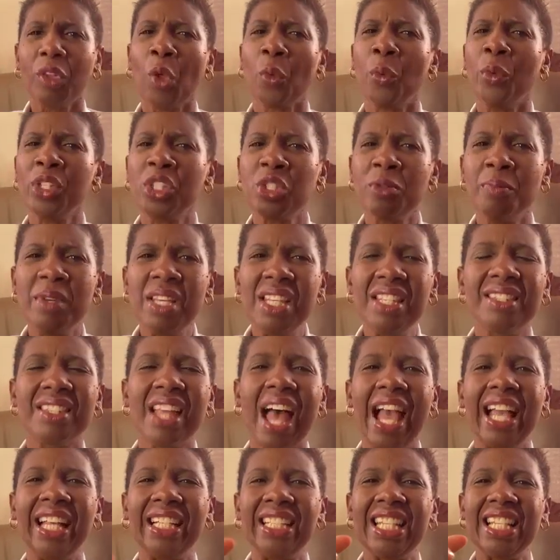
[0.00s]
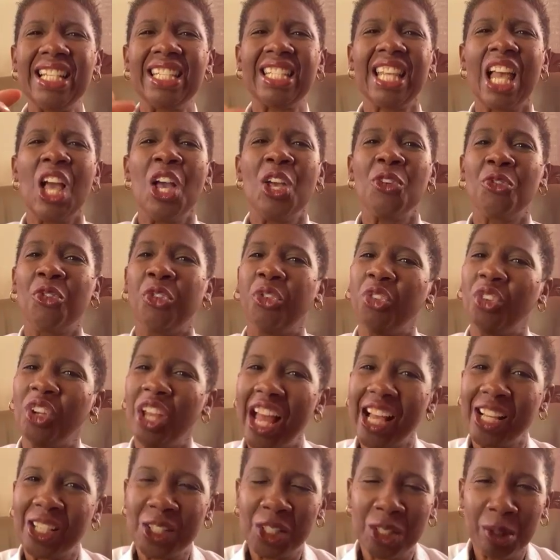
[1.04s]
which means that it is
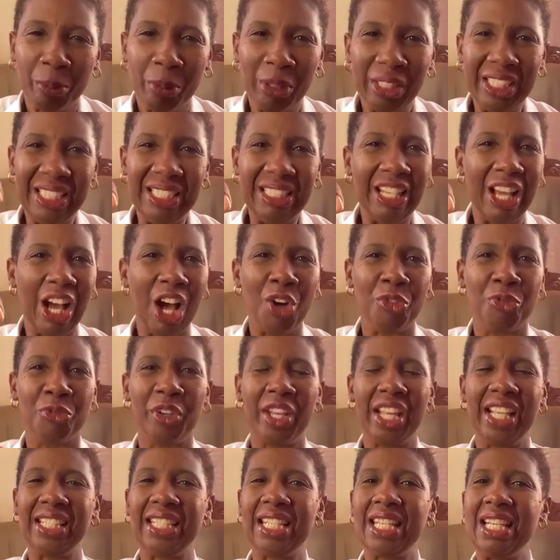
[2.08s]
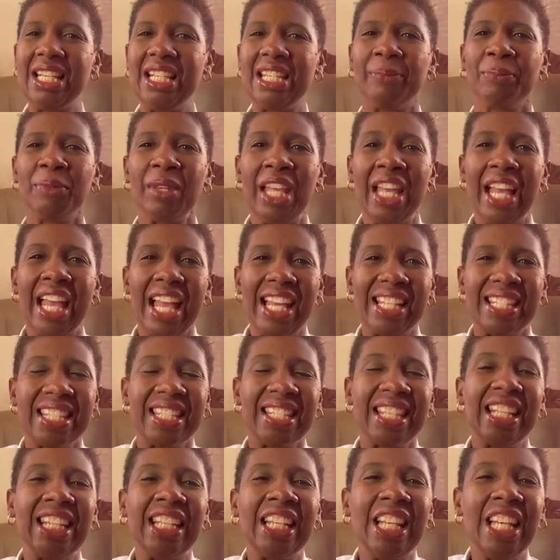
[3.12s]
flexible enough. It is it
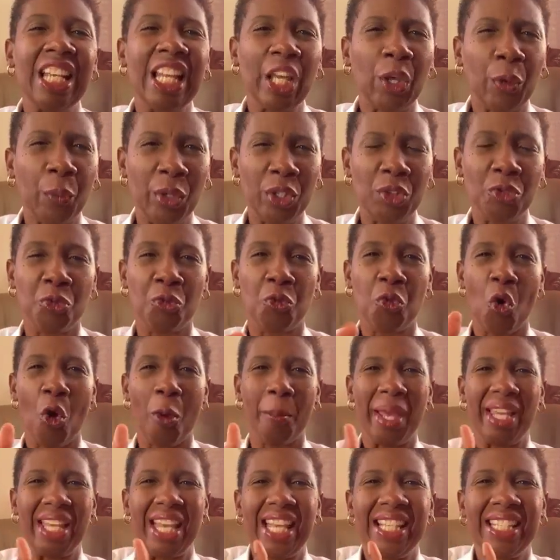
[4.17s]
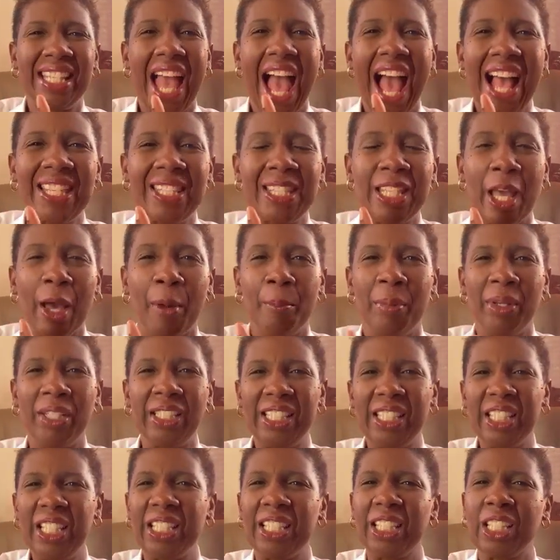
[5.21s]
is in liquid form. It, it has the
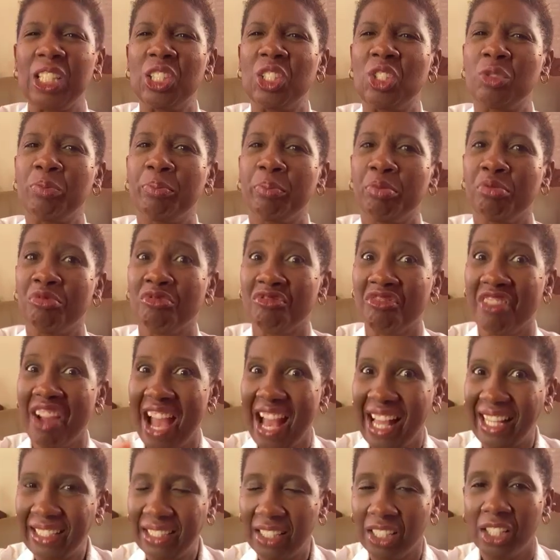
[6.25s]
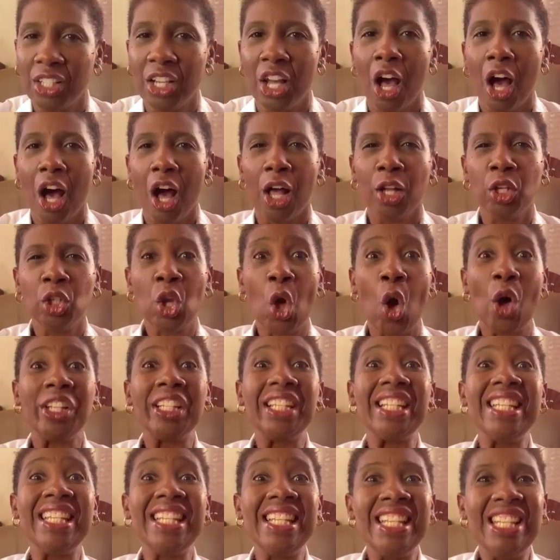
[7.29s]
ability to spread a lot
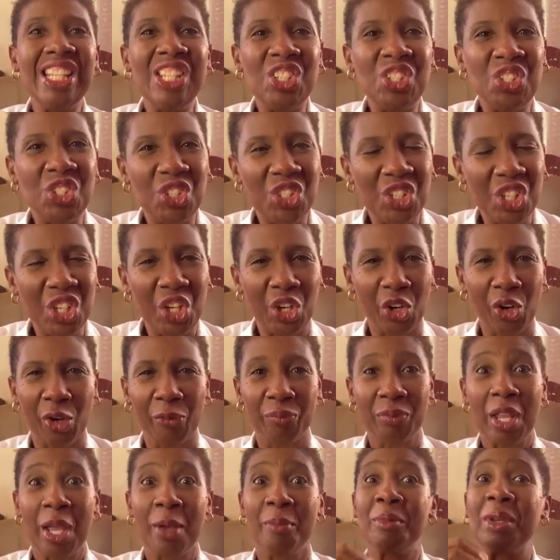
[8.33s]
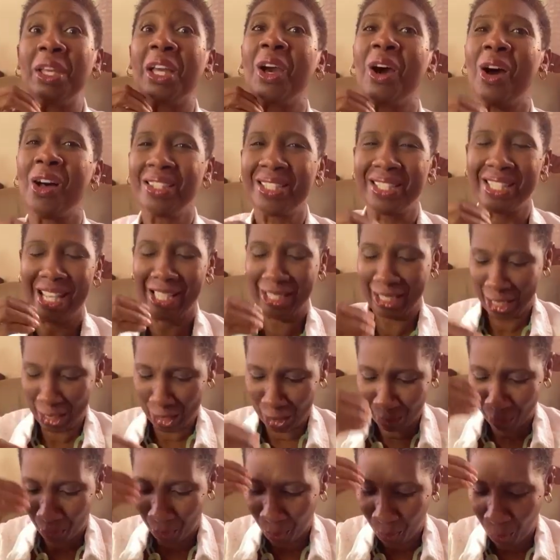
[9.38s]
easier because it
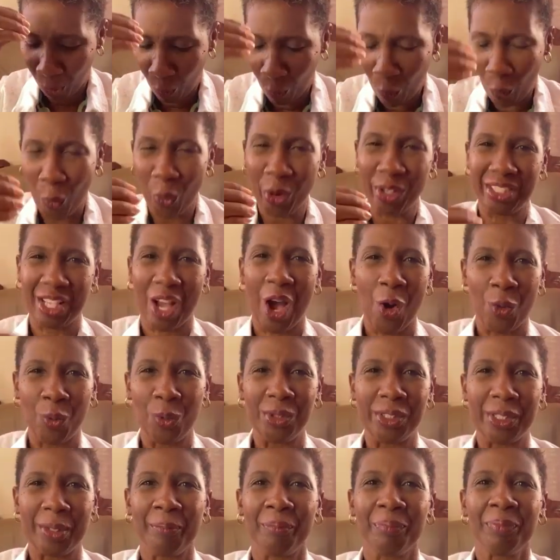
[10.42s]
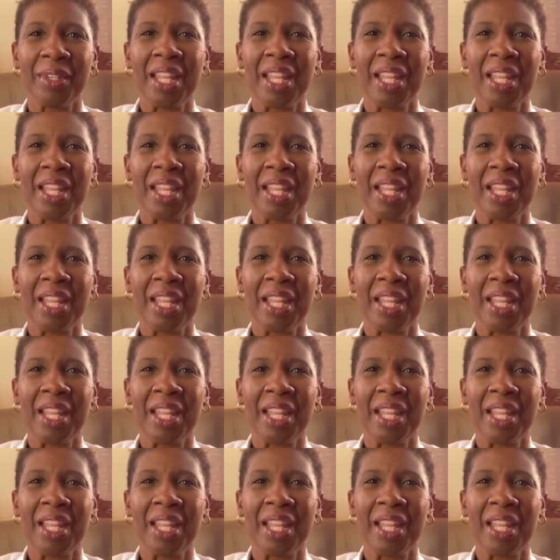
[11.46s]
is poured out.